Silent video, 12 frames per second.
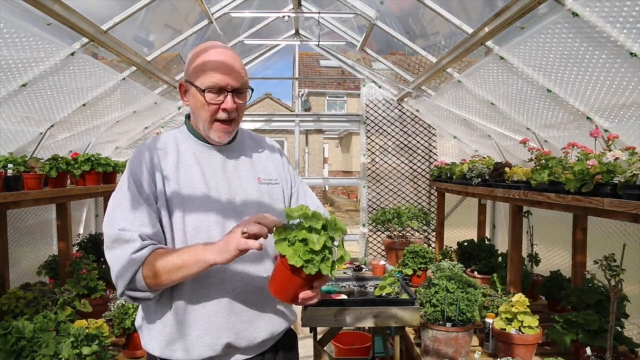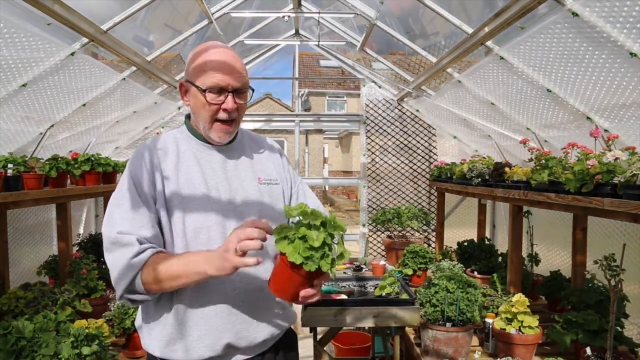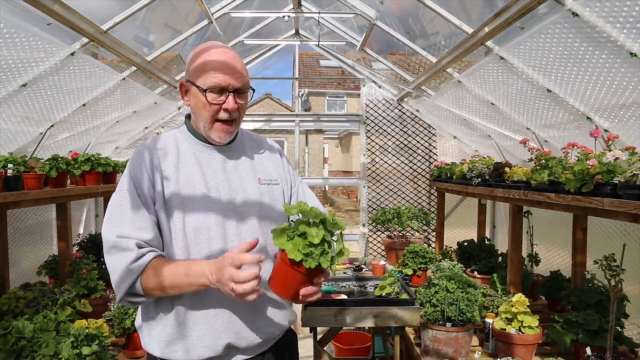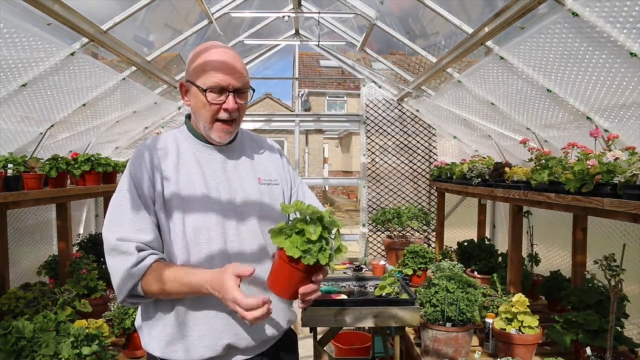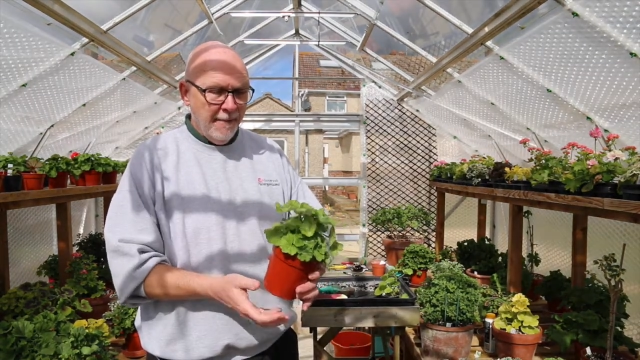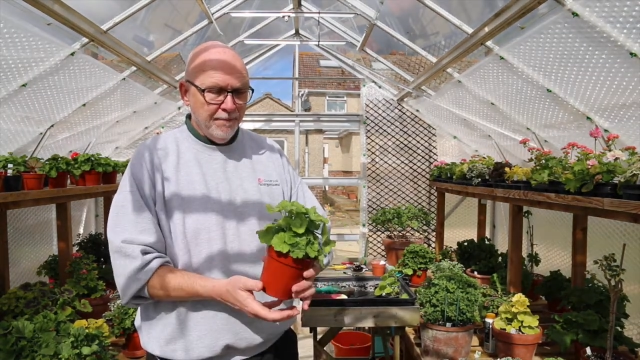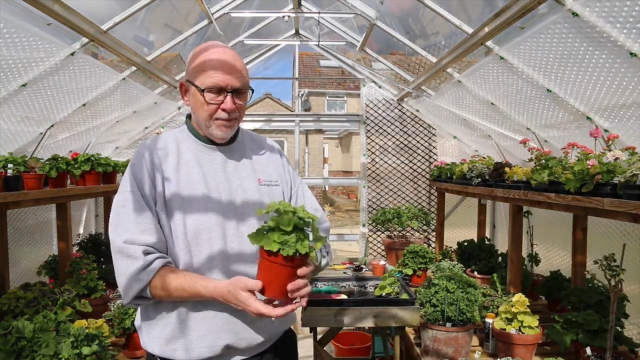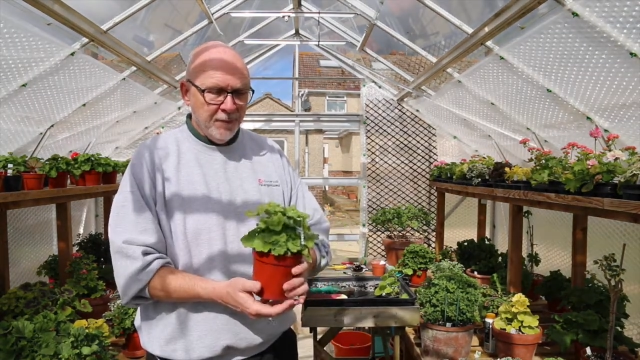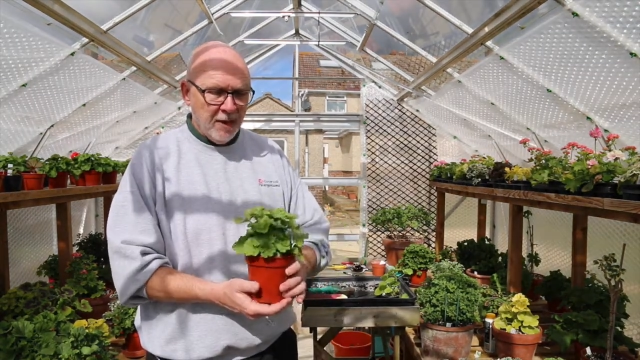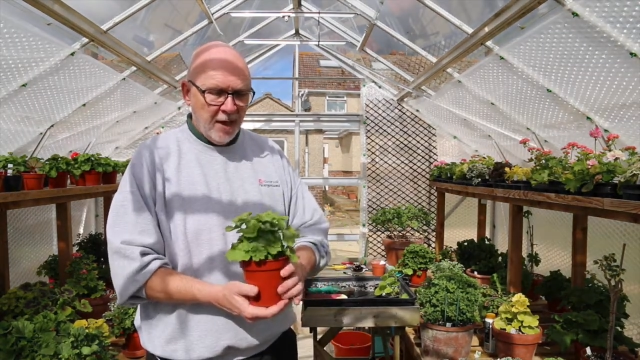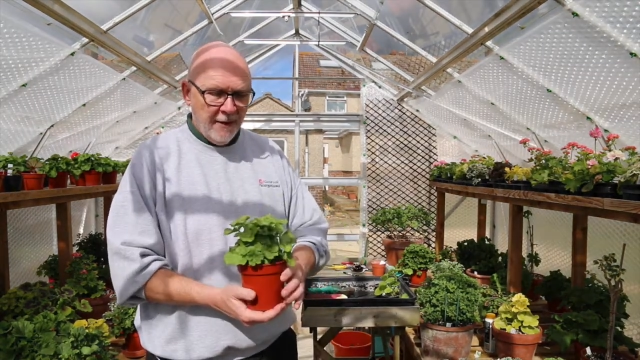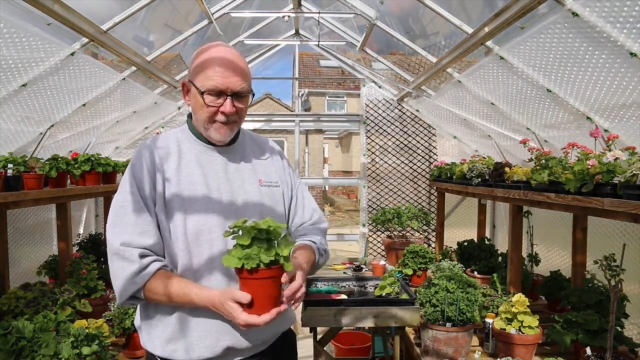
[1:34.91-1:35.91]

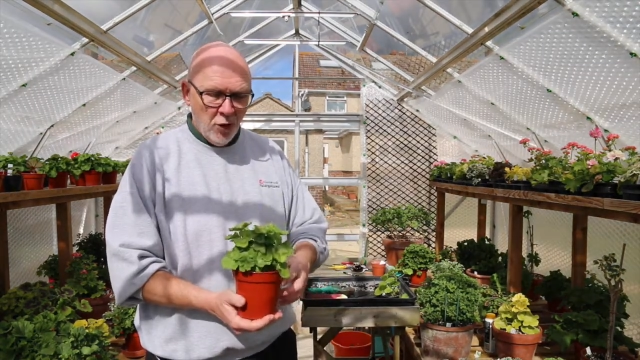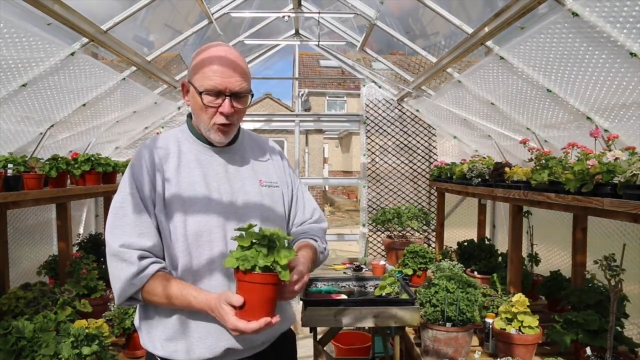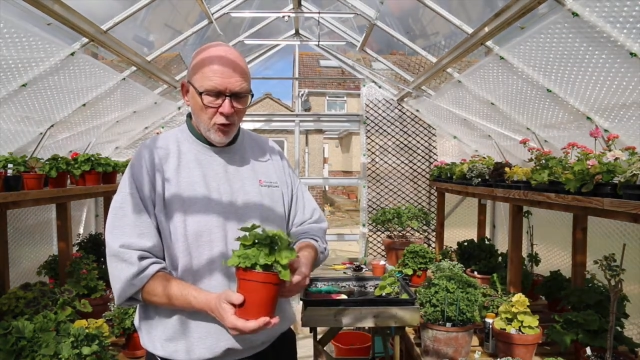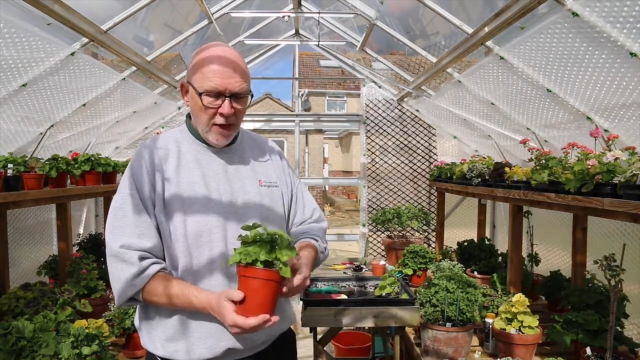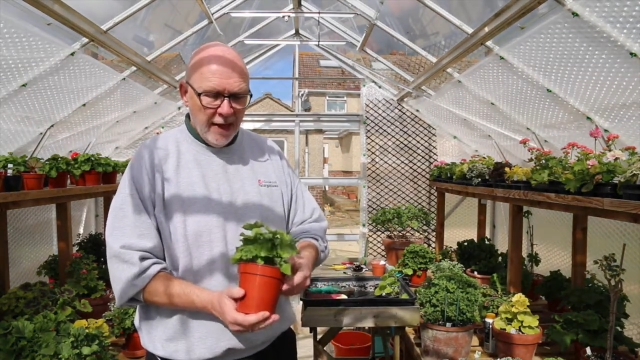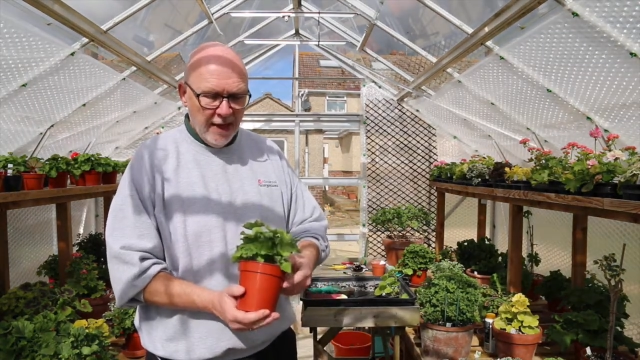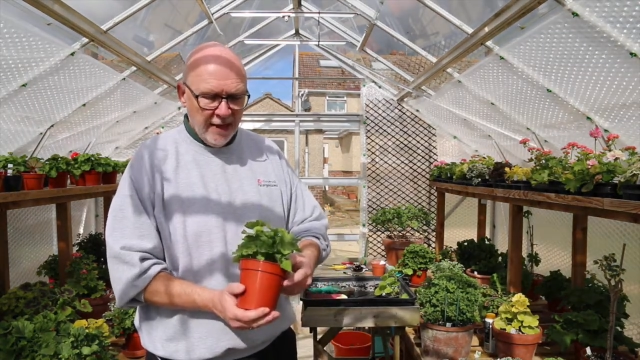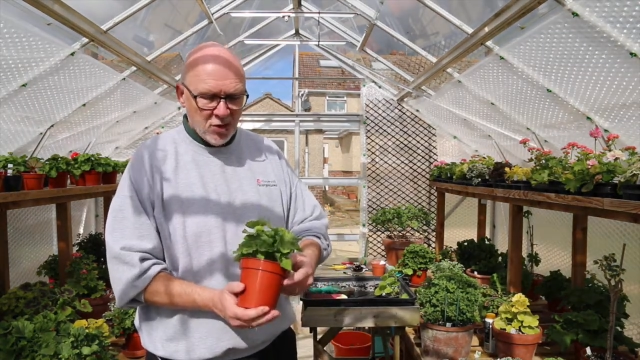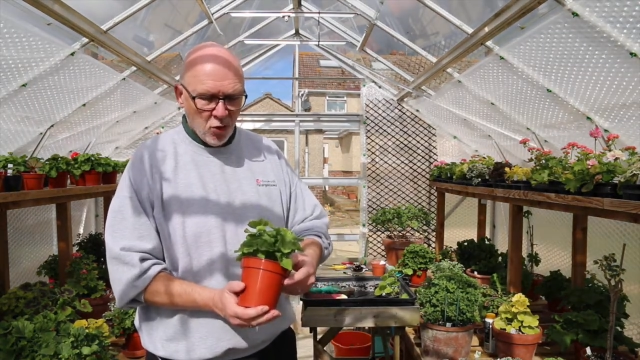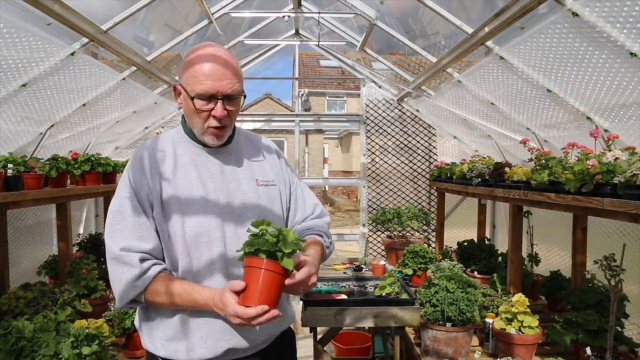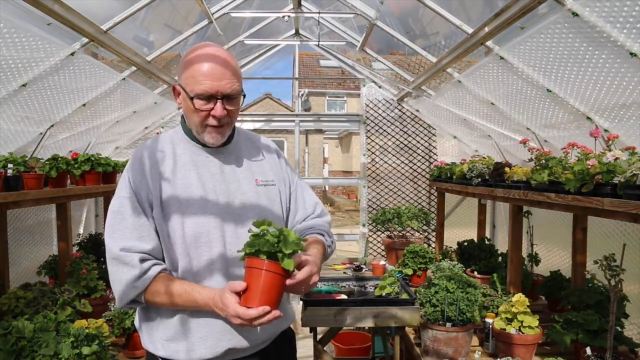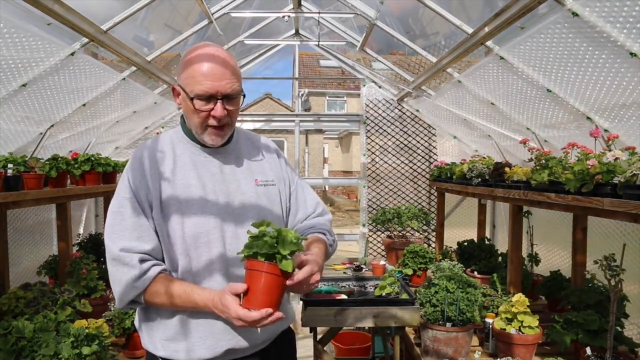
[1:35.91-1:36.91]
If you're really
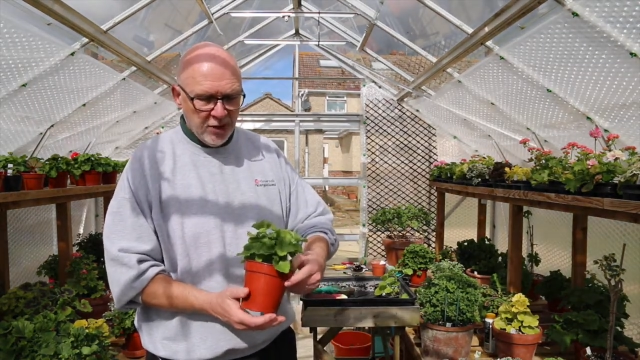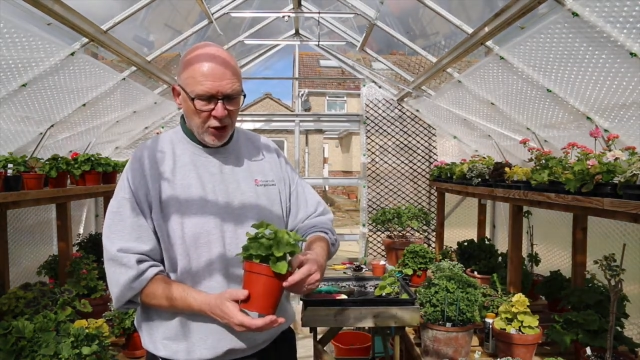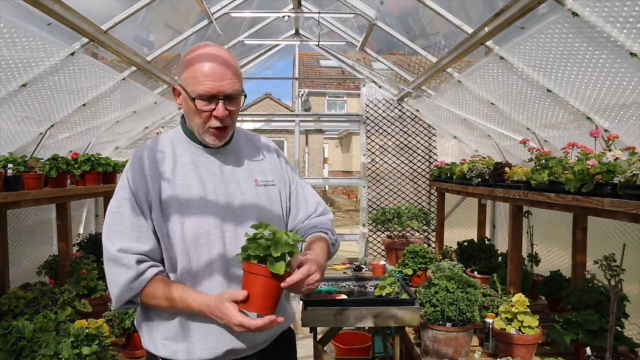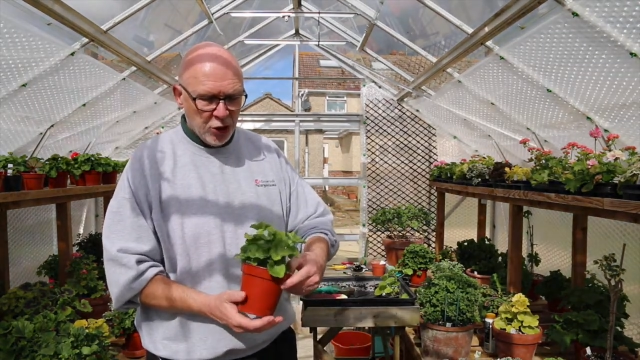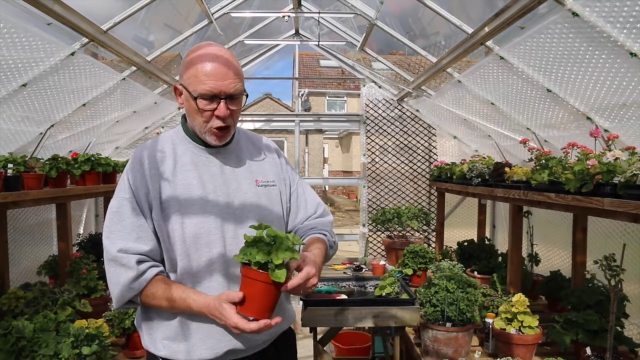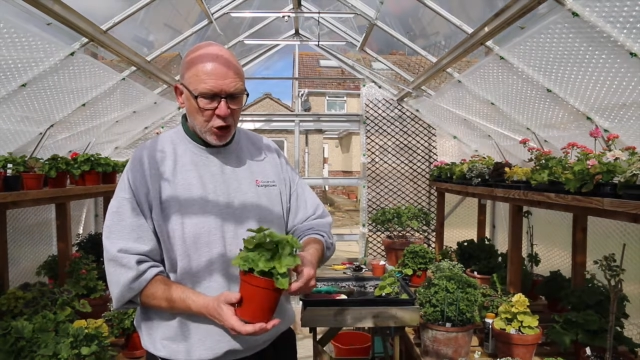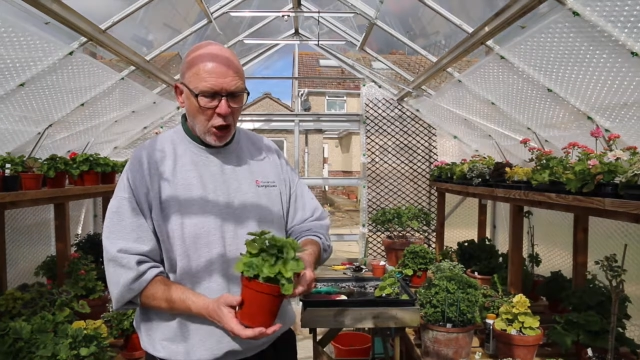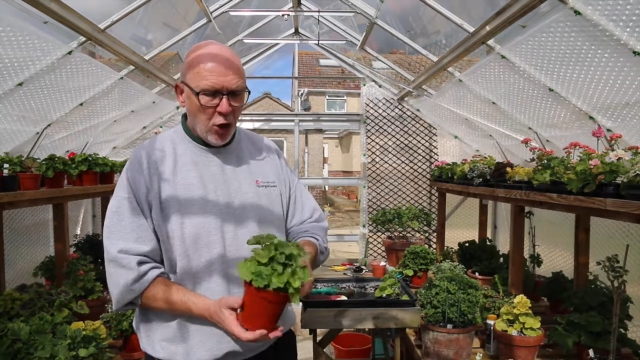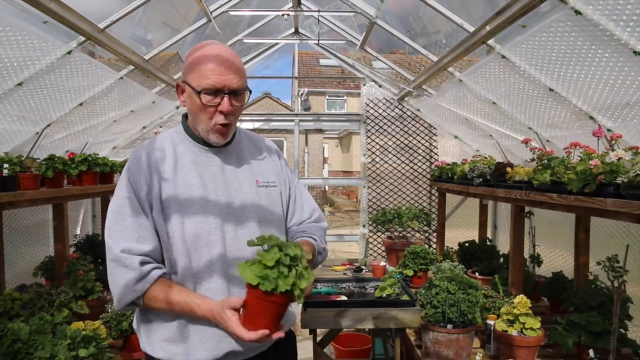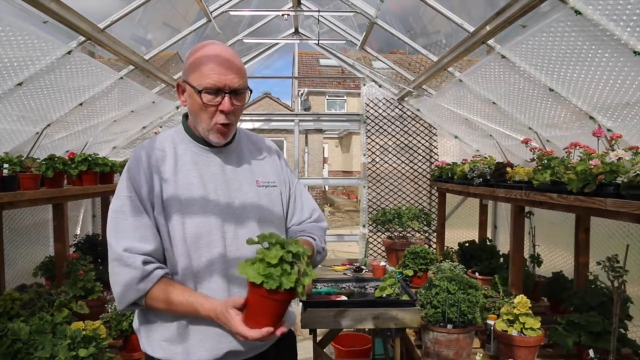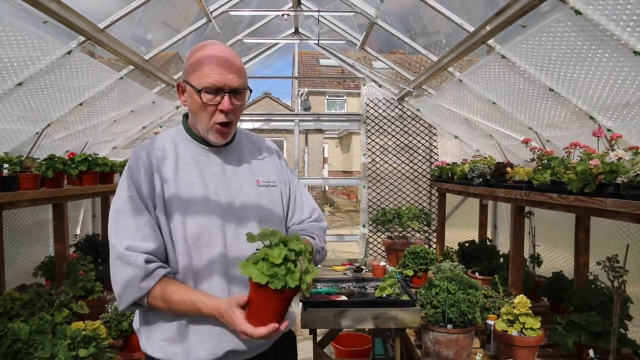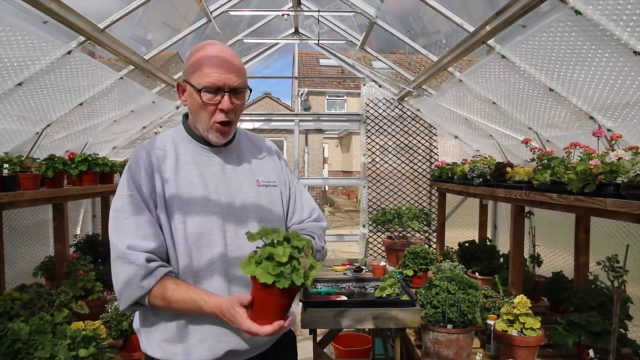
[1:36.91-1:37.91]
sort of into your
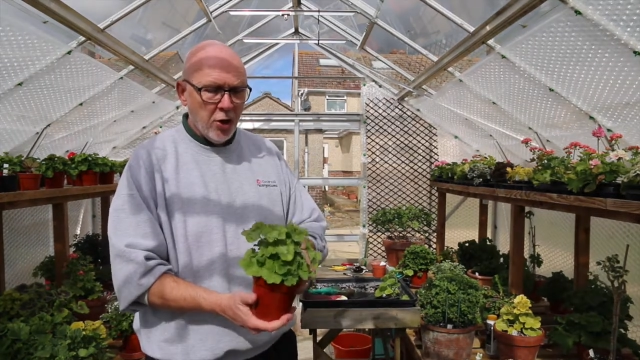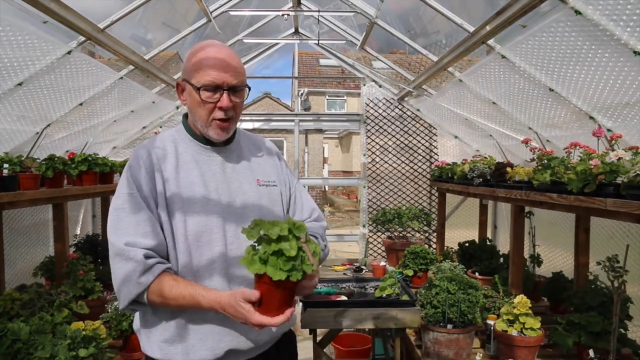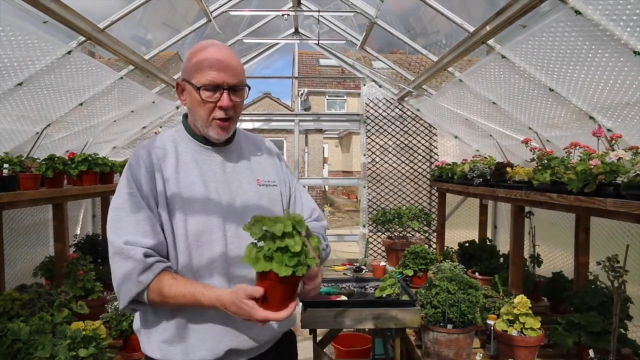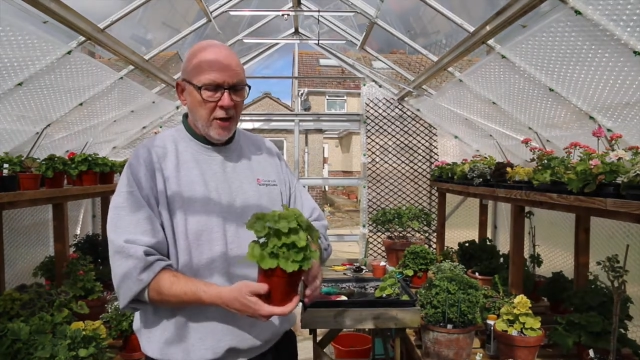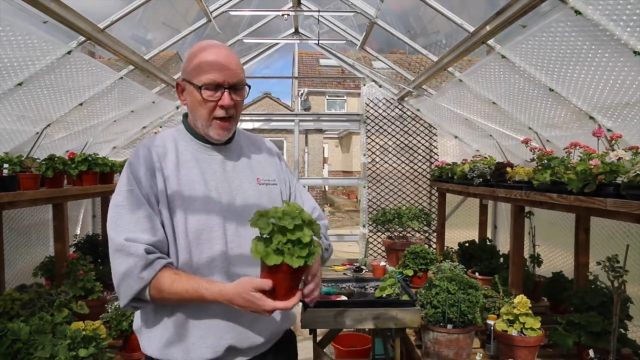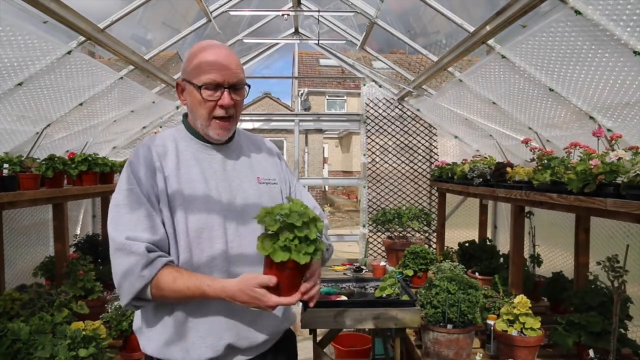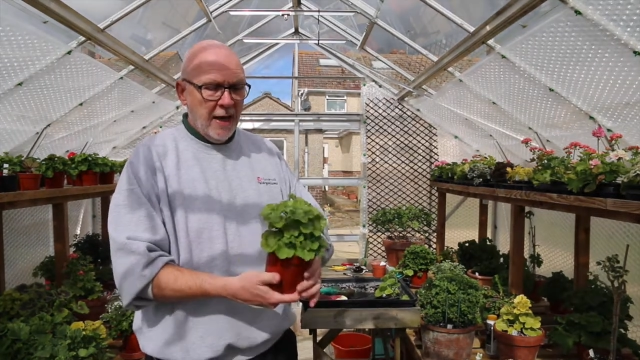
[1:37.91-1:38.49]
show work,